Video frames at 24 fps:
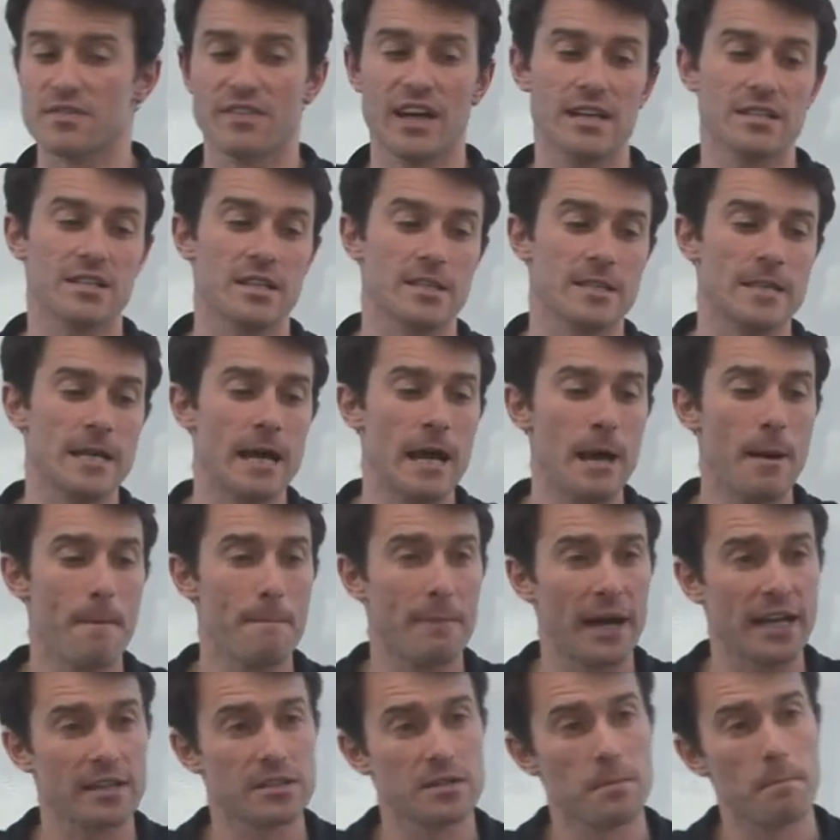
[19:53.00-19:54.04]
of assets
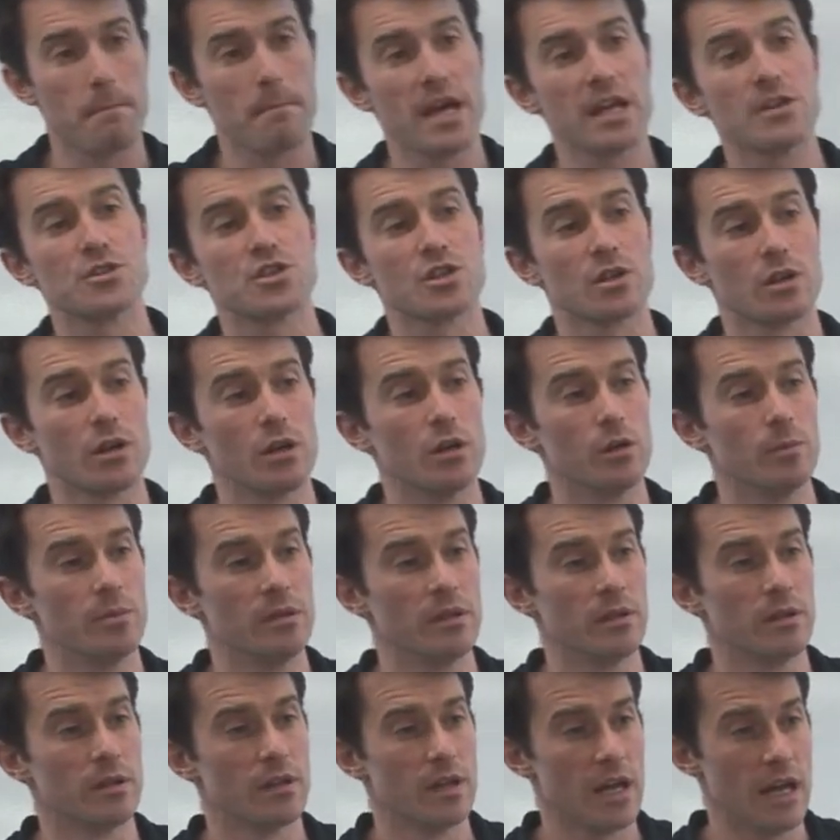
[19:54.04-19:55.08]
back to major
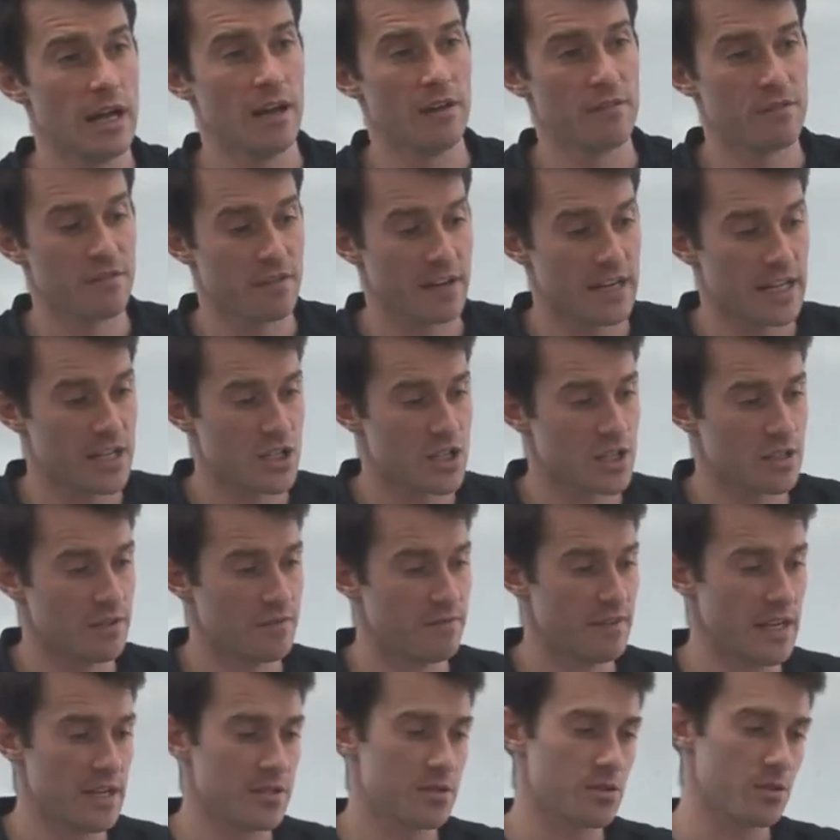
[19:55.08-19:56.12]
global uh, financial
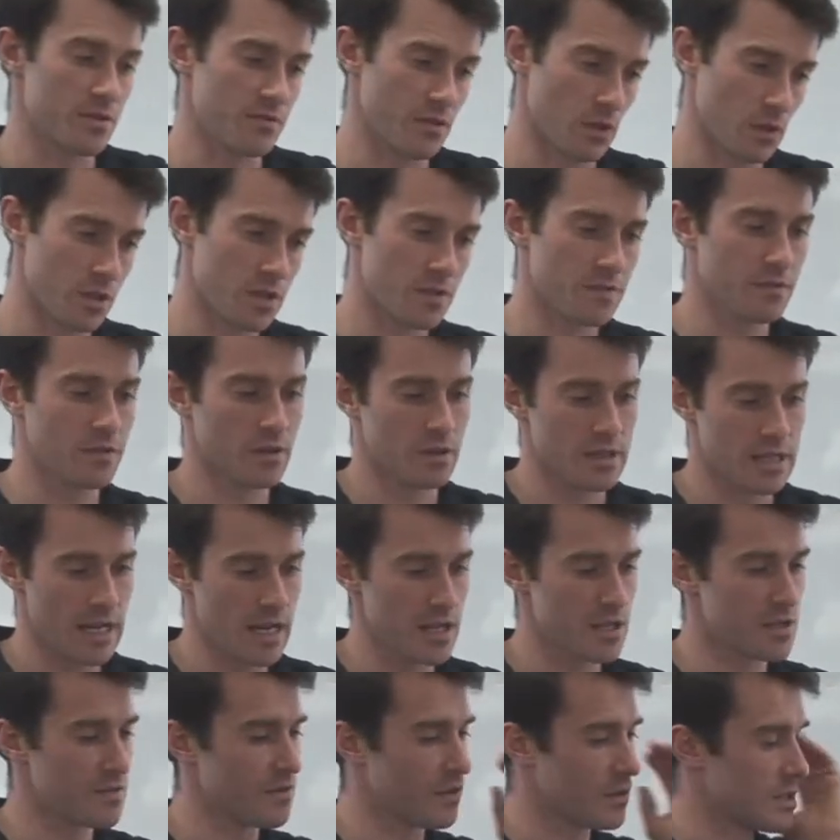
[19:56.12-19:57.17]
investors, vulture funds,
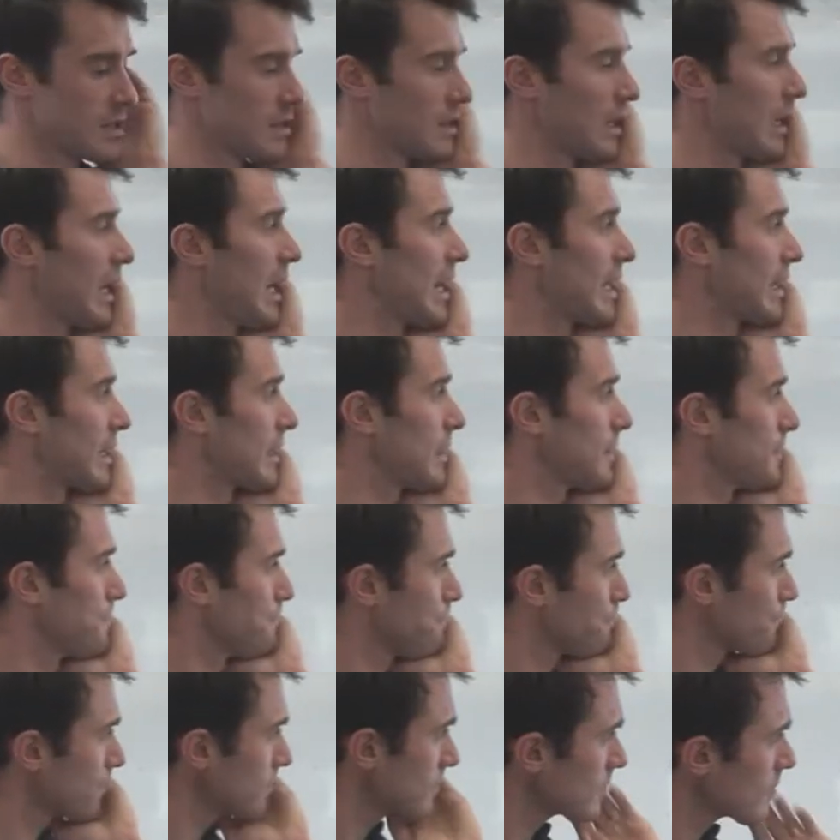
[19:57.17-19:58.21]
hedge funds, and the like.
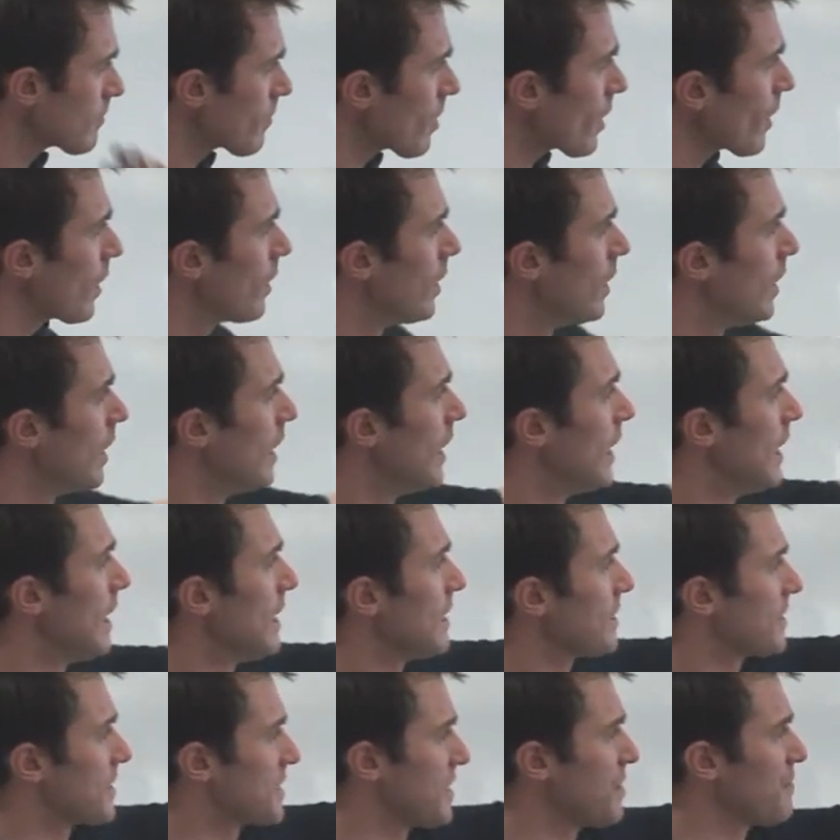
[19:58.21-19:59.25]

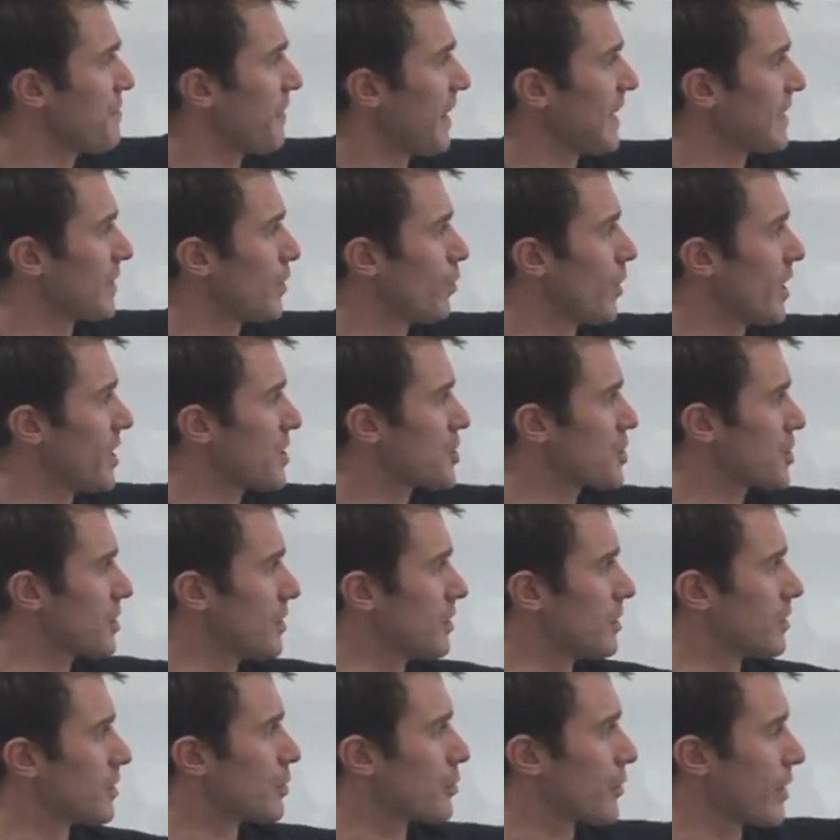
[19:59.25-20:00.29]
The
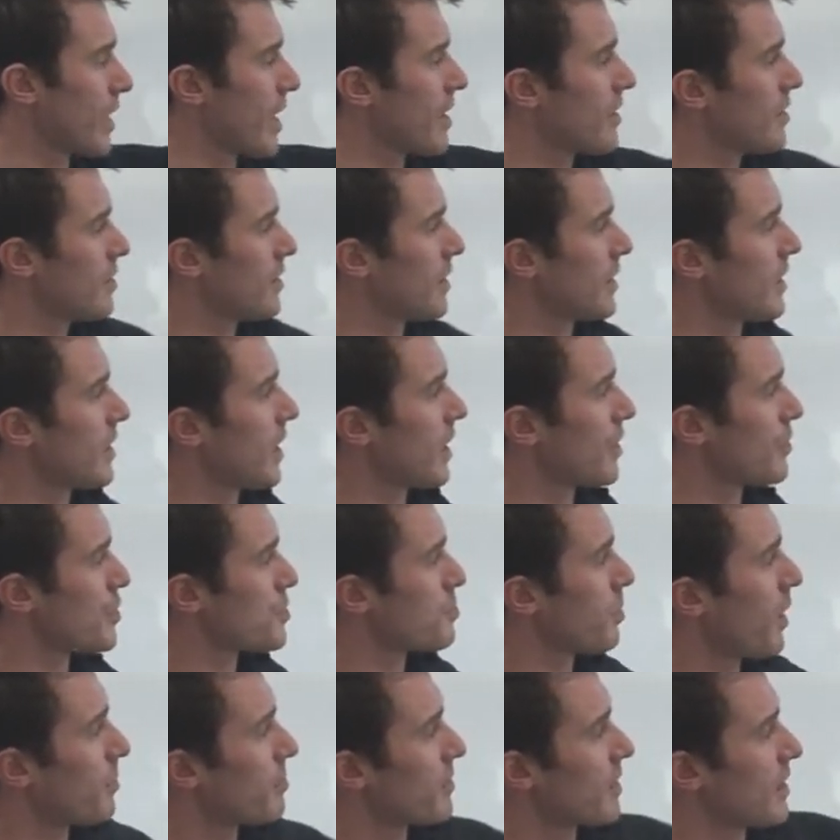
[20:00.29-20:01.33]
devaluation created in
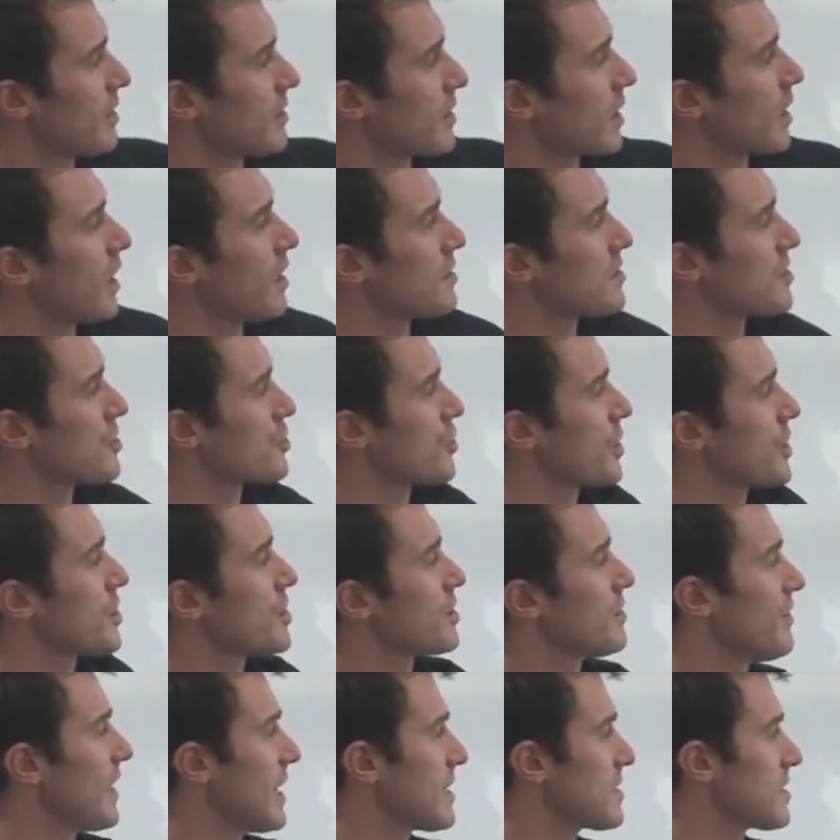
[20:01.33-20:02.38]
Irish property and the
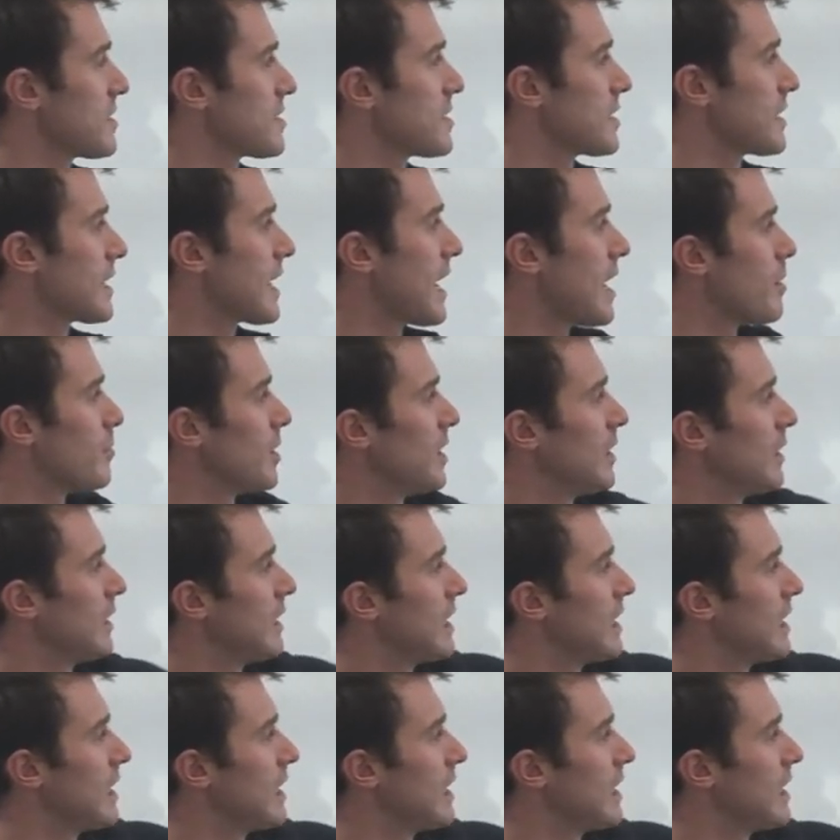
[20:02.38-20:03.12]
concentration of assets in NAMA